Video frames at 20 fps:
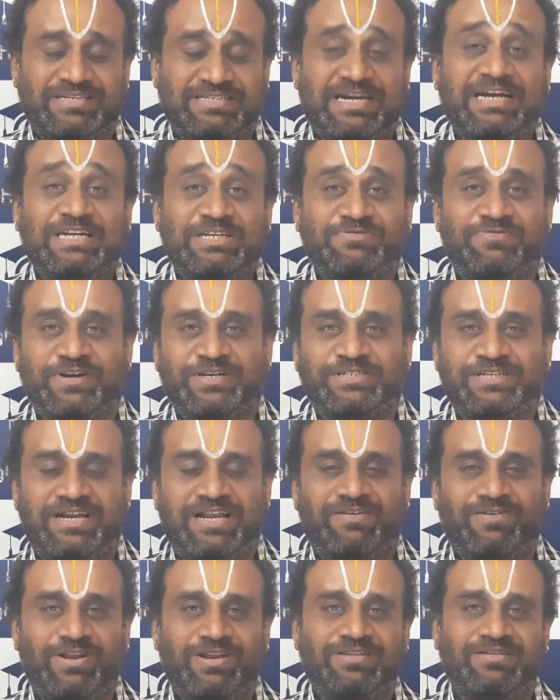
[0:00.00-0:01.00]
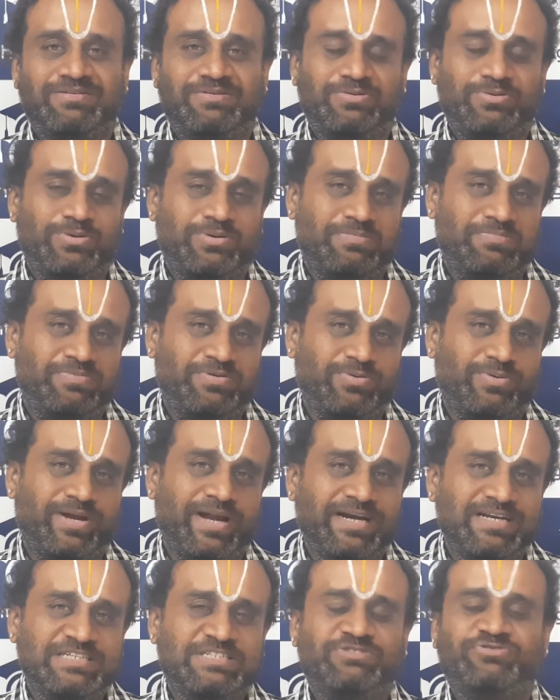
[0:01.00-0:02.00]
satisfaction level you
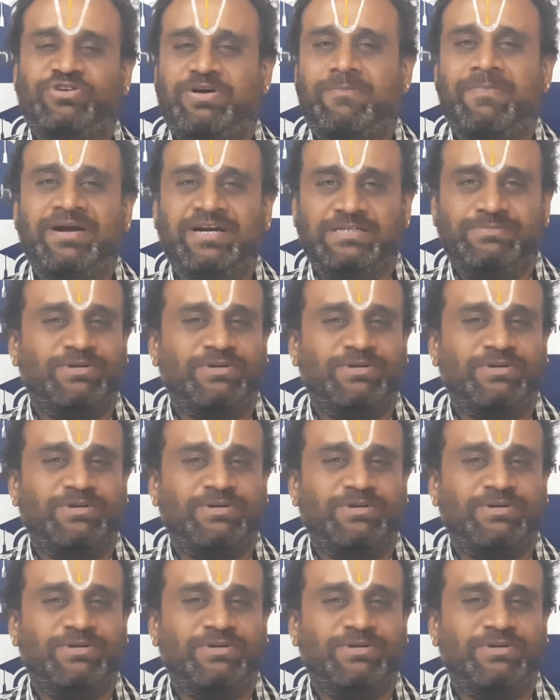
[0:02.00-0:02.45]
get is tremendous,